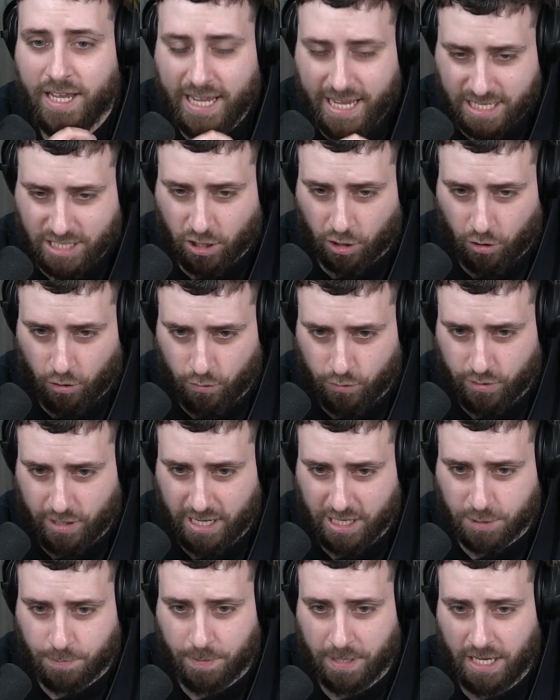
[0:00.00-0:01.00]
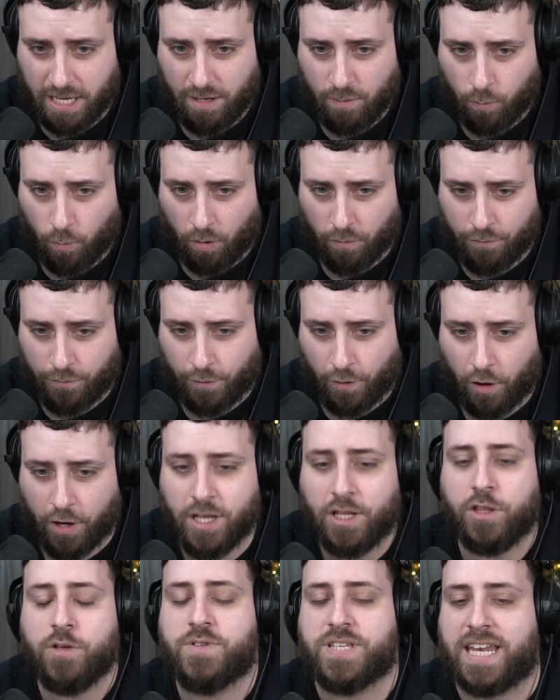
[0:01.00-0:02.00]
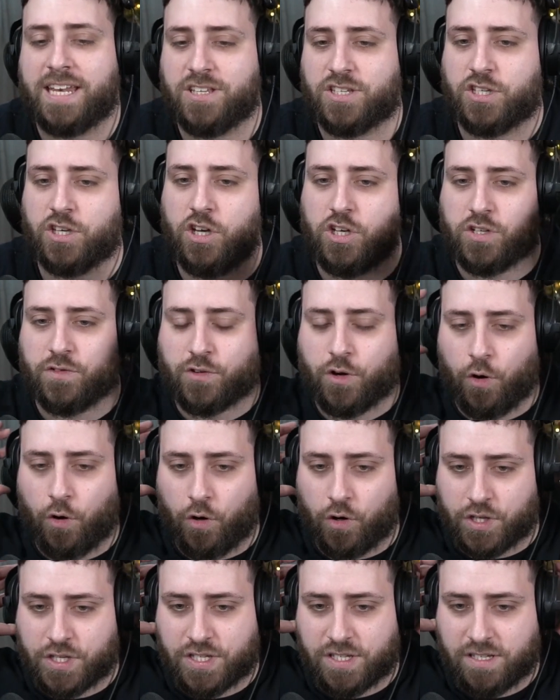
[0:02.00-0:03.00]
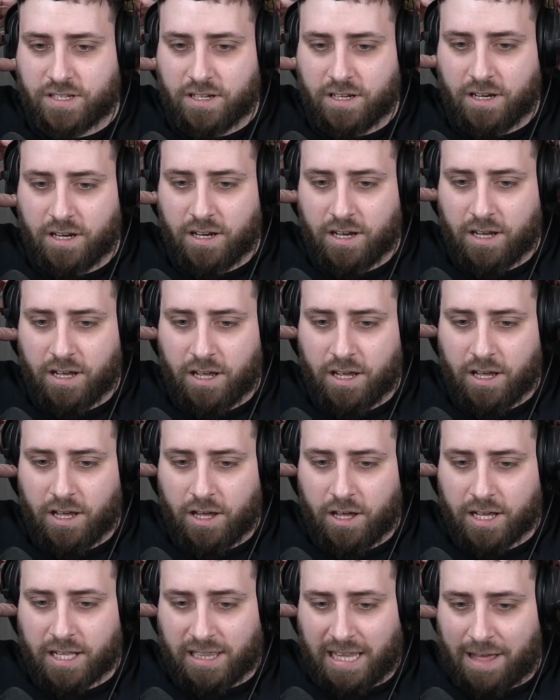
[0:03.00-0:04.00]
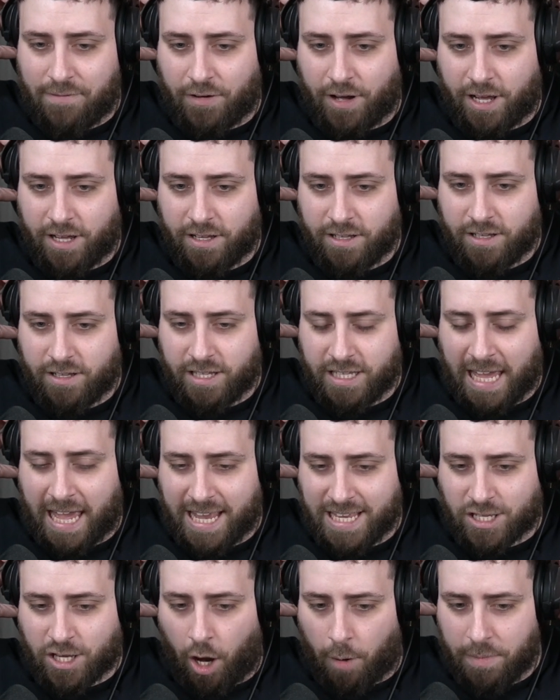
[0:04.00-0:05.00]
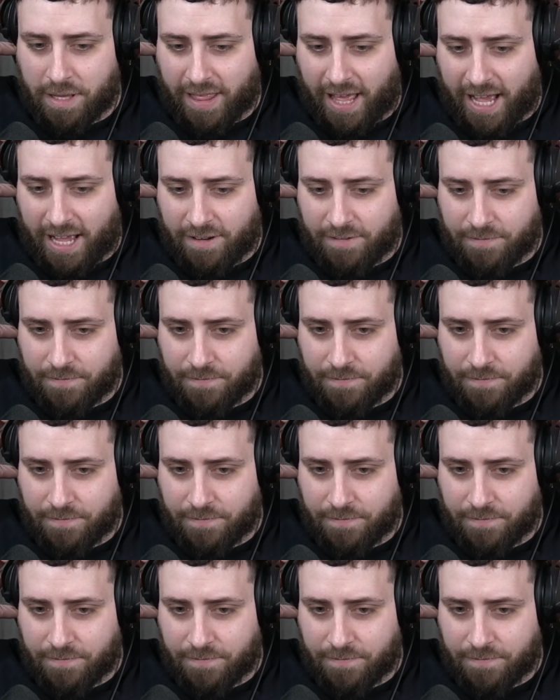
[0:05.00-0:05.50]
It's got 100 HP, 140. Lieutenant Surge, of course. Clever. Yeah, he's got me there.